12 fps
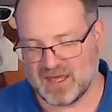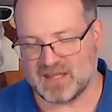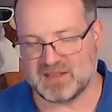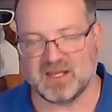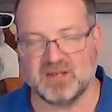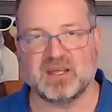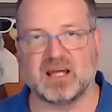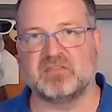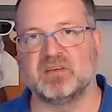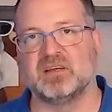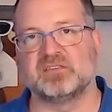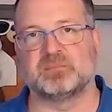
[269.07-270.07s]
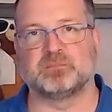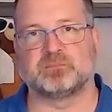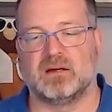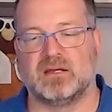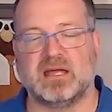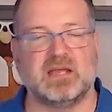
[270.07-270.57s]
And then the other thing is,
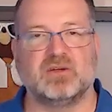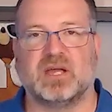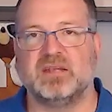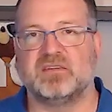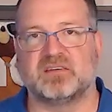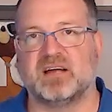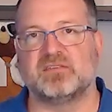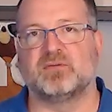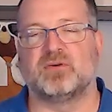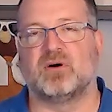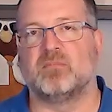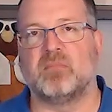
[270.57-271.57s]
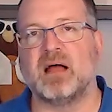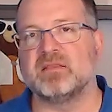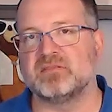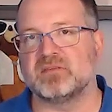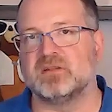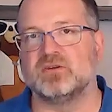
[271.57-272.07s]
you can discuss this for
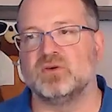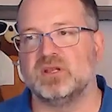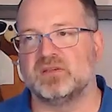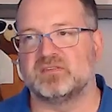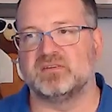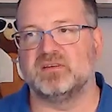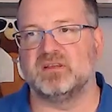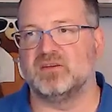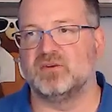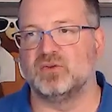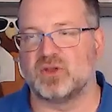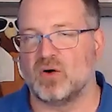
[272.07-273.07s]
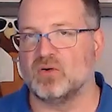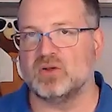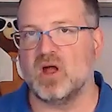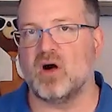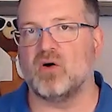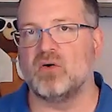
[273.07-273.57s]
months, and you don't
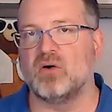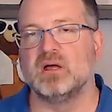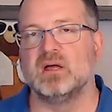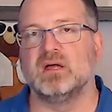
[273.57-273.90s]
know